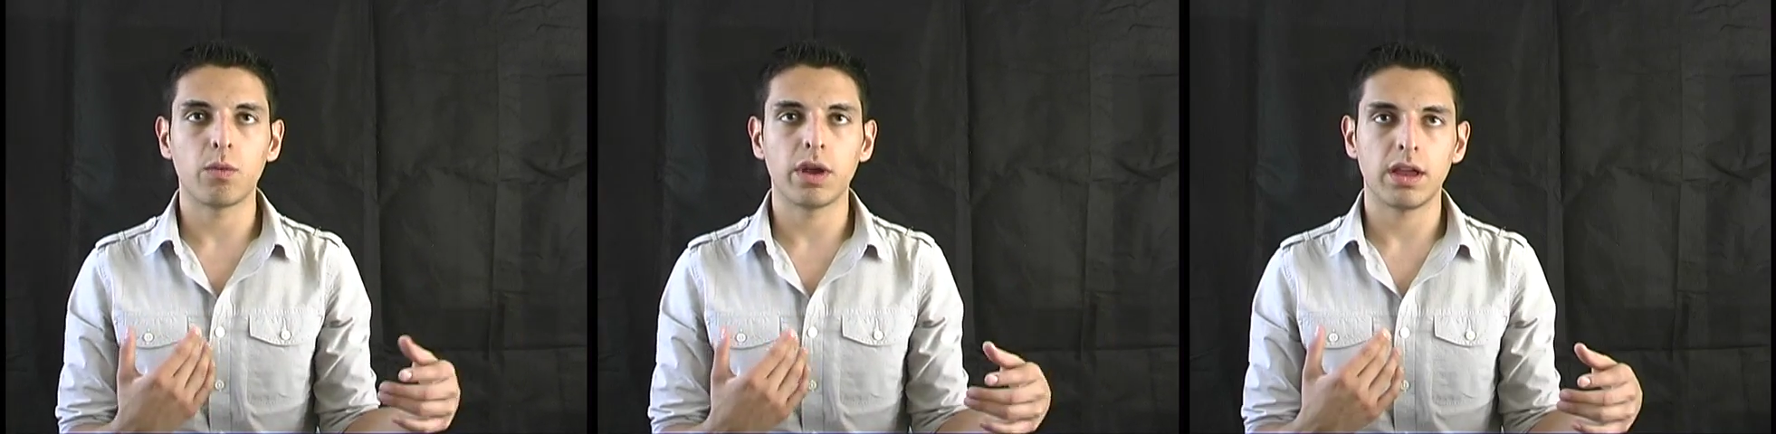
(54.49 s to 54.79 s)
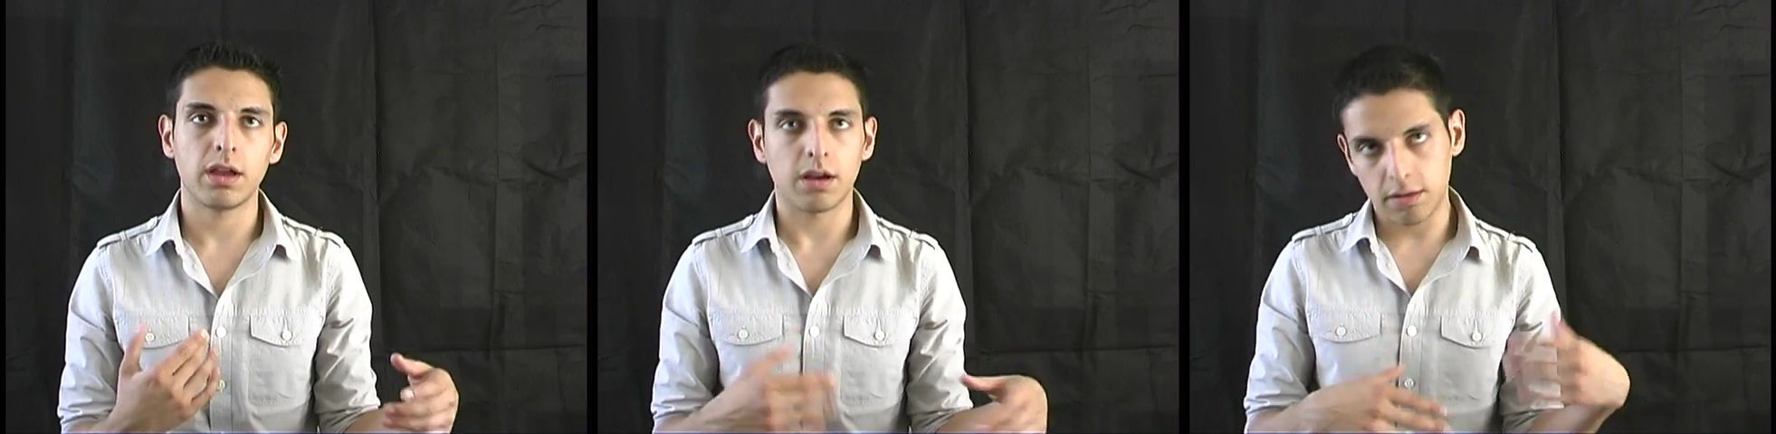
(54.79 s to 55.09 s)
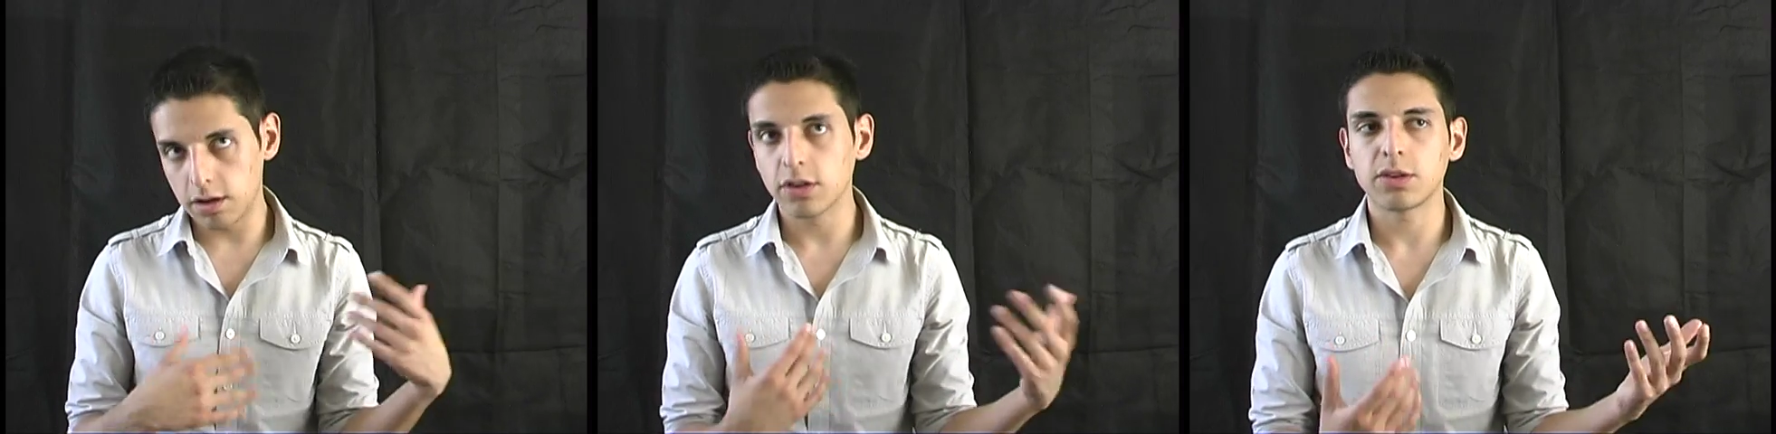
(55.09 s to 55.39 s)
we
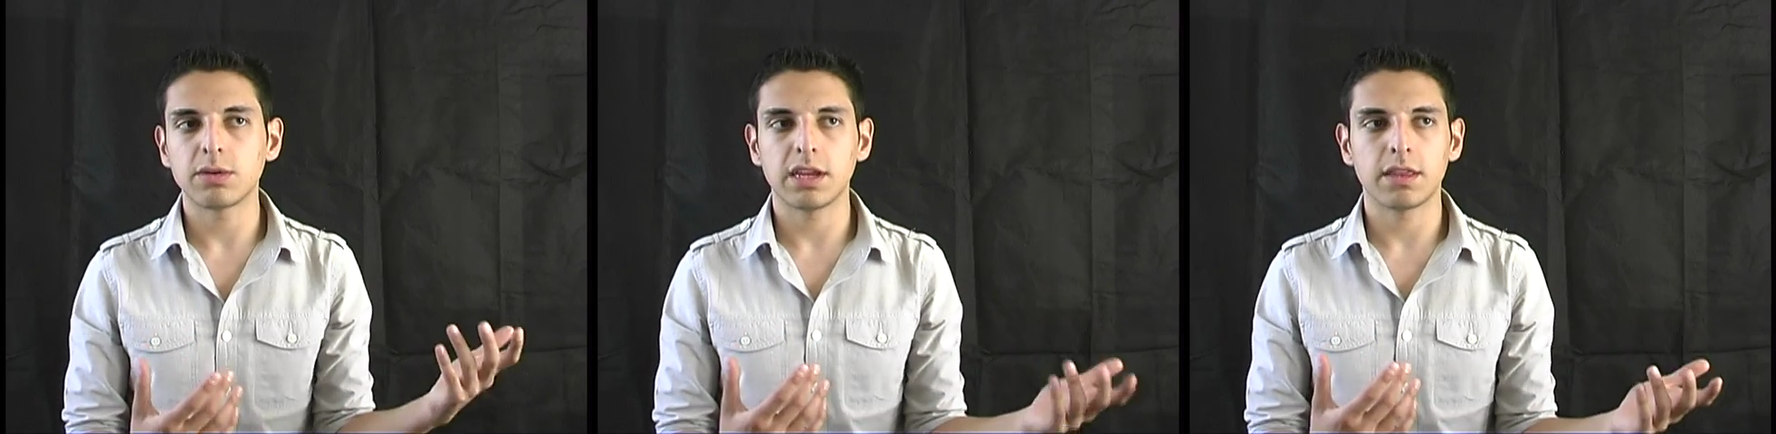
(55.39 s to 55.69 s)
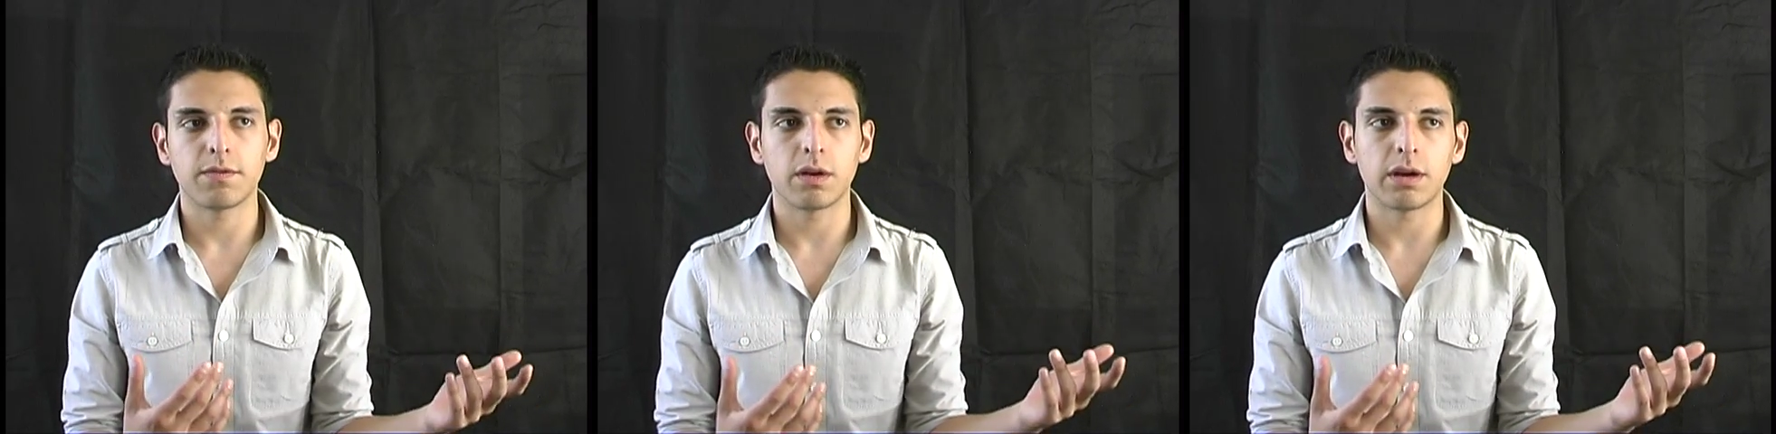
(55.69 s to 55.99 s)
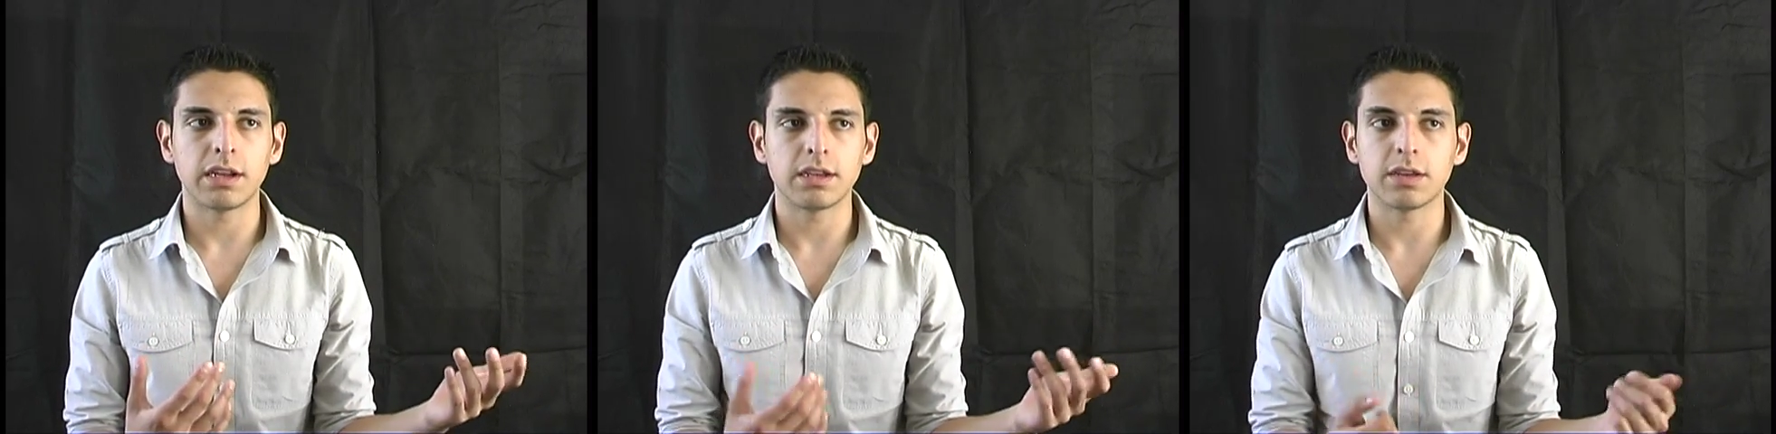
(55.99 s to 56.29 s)
also take them for
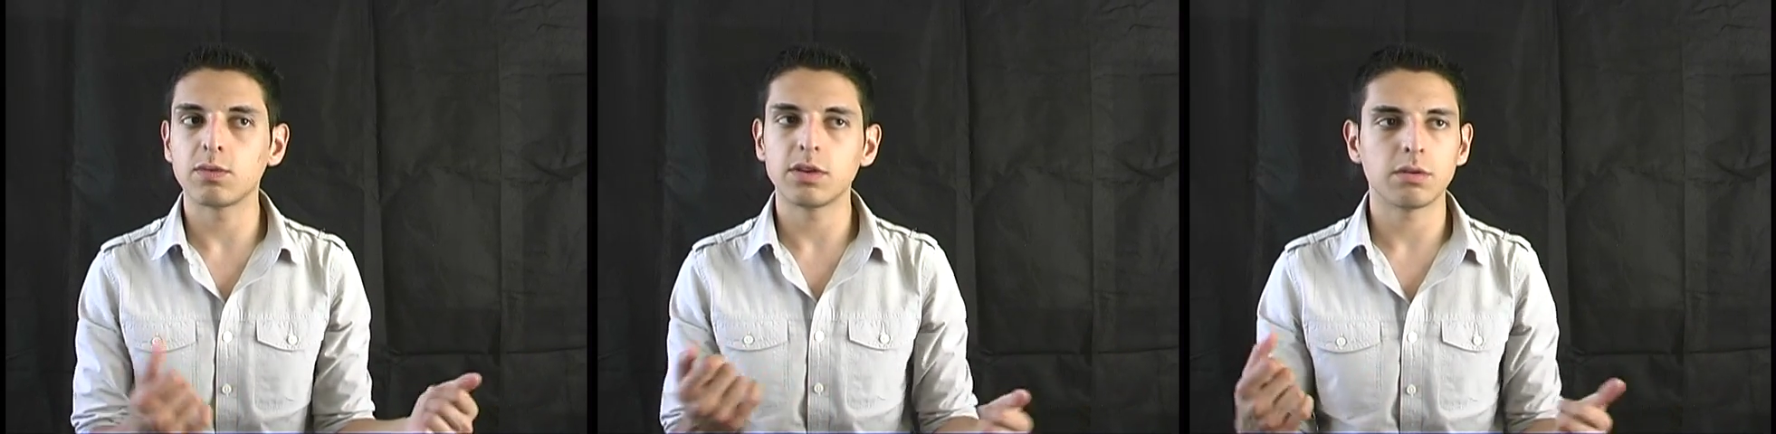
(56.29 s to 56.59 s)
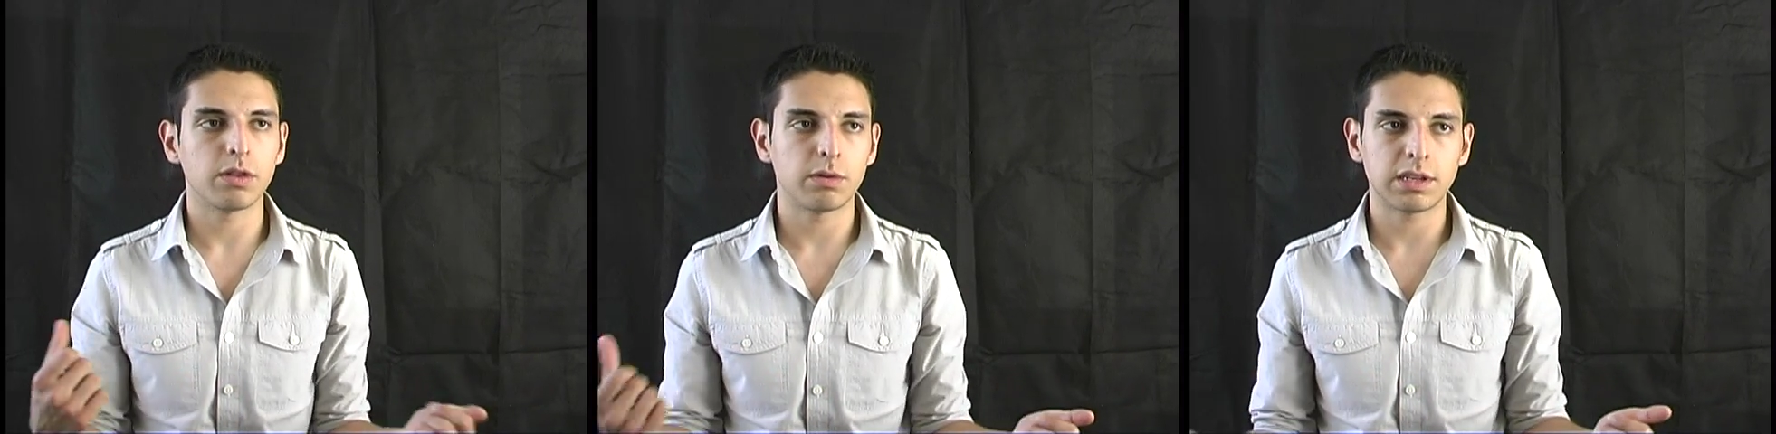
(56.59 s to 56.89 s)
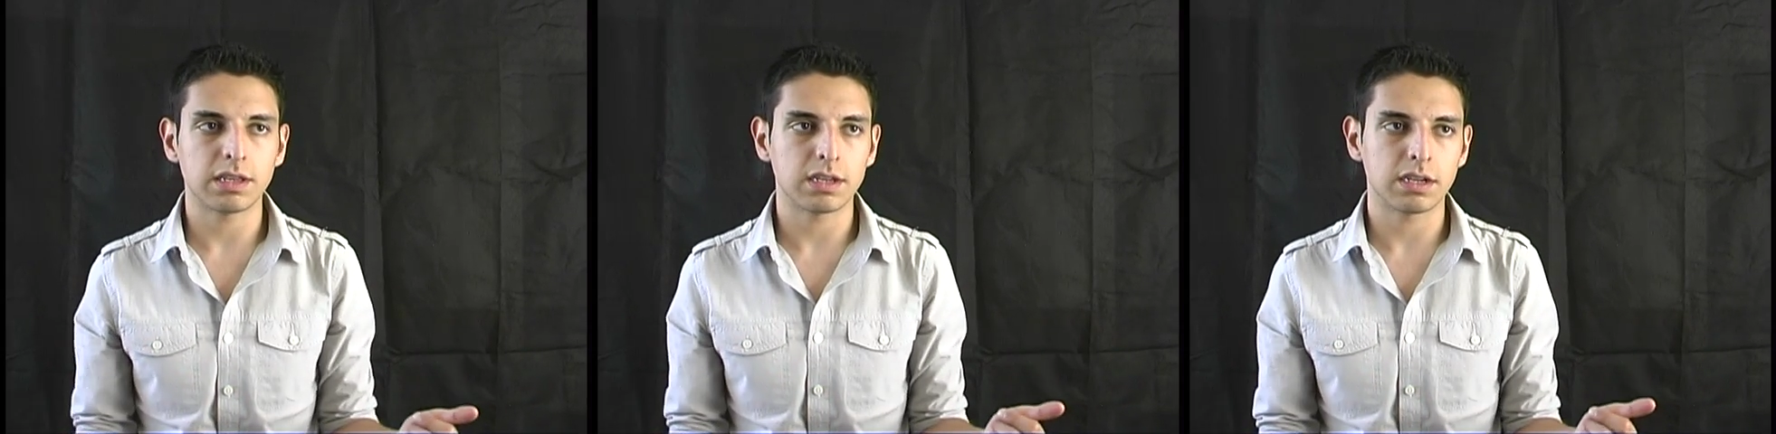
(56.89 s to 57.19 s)
granted, as we do all the rest
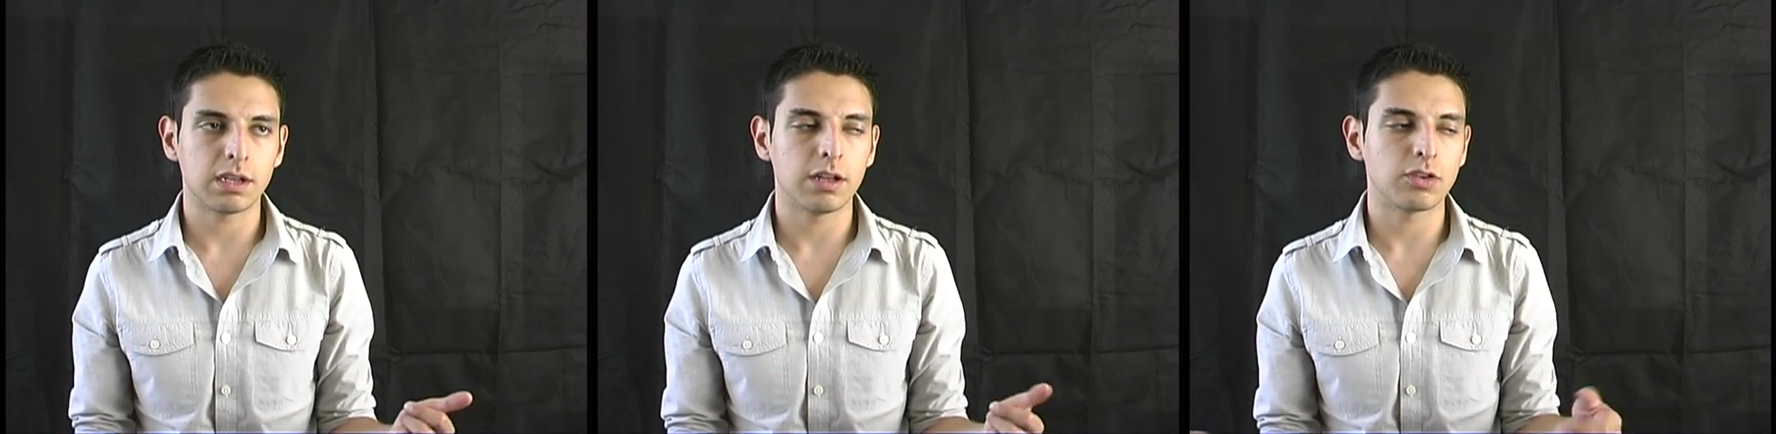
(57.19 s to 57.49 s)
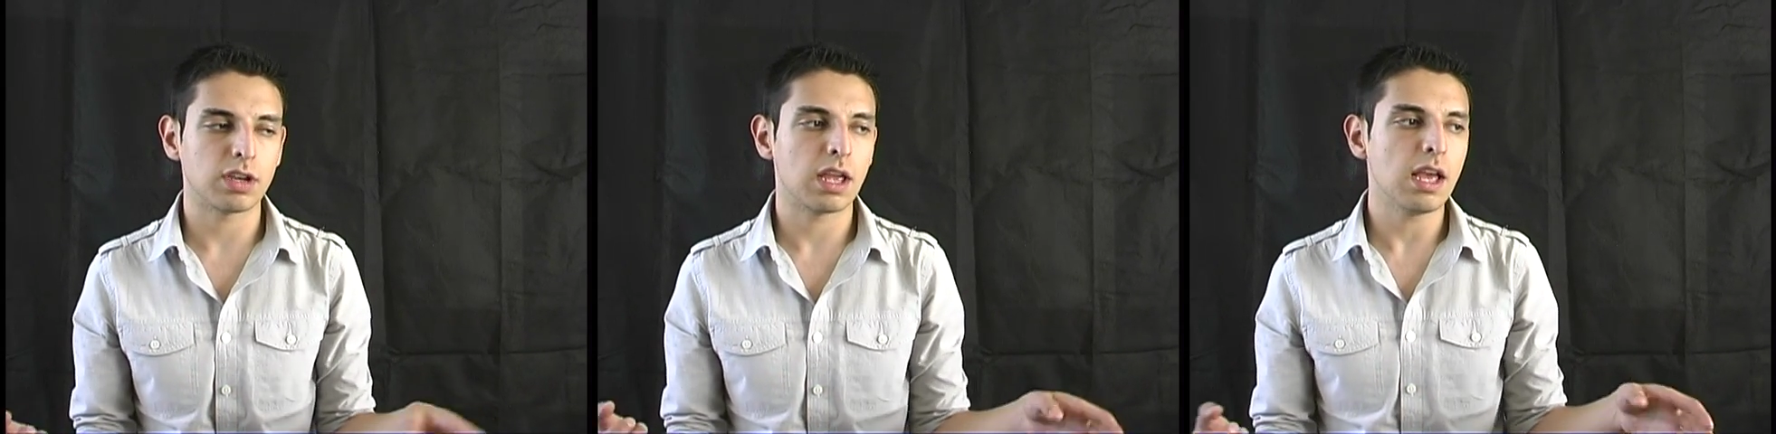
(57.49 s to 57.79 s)
of the technology.